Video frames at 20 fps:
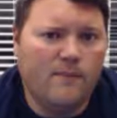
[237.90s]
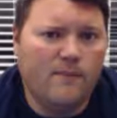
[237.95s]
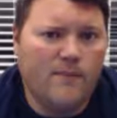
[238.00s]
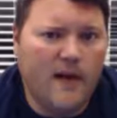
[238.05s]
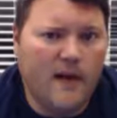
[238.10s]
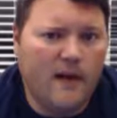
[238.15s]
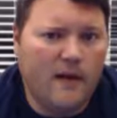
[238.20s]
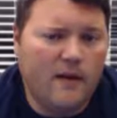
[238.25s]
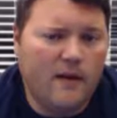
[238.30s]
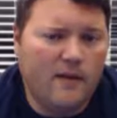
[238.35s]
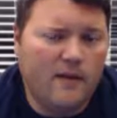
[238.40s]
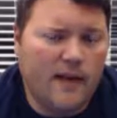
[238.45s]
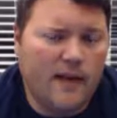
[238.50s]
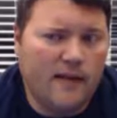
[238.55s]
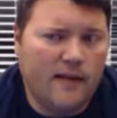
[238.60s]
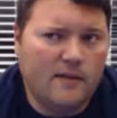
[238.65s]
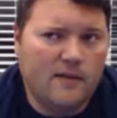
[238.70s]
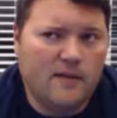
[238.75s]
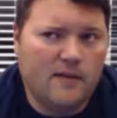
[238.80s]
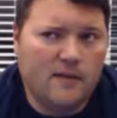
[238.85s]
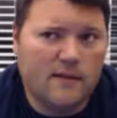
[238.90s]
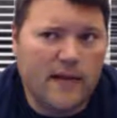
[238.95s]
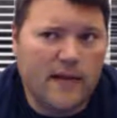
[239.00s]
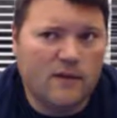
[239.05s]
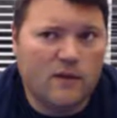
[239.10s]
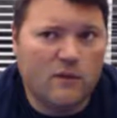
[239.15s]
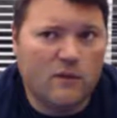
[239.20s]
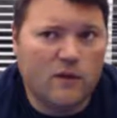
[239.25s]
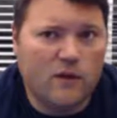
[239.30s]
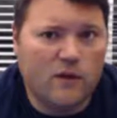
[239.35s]

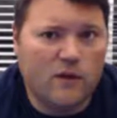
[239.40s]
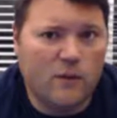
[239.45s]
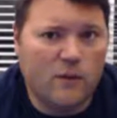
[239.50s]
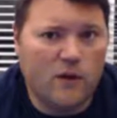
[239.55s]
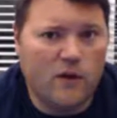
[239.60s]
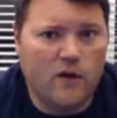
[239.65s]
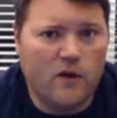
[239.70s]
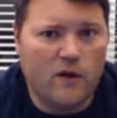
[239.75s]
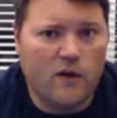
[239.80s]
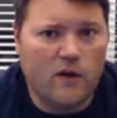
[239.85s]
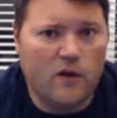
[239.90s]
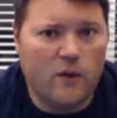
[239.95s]
that's really what you're